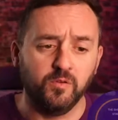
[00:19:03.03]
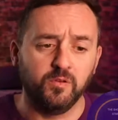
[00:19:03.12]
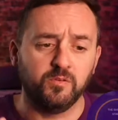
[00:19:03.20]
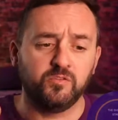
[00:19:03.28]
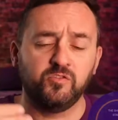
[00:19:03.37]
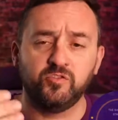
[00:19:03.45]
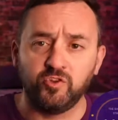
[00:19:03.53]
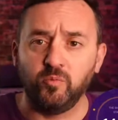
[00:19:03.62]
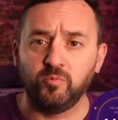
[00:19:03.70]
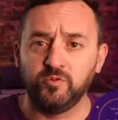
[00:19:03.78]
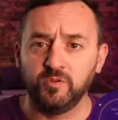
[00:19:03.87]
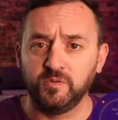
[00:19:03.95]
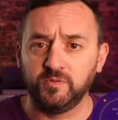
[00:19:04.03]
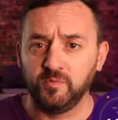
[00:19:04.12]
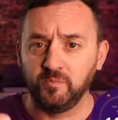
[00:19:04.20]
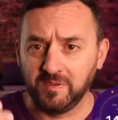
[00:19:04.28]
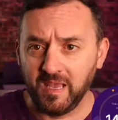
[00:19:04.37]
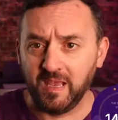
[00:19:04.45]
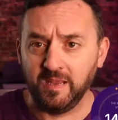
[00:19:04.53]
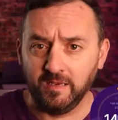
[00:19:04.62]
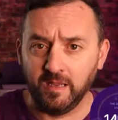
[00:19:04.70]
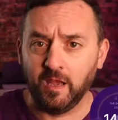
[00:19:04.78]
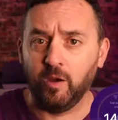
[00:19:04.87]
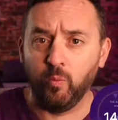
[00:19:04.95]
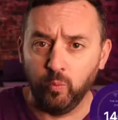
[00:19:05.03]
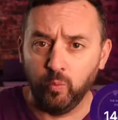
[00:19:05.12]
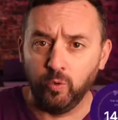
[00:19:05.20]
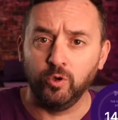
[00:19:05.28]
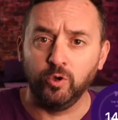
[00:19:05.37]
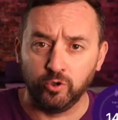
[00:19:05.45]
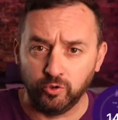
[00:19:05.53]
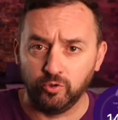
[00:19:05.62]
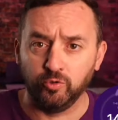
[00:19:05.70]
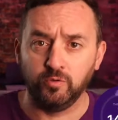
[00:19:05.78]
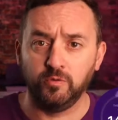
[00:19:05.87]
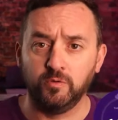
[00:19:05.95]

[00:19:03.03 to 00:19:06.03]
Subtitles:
stops us from getting our work done,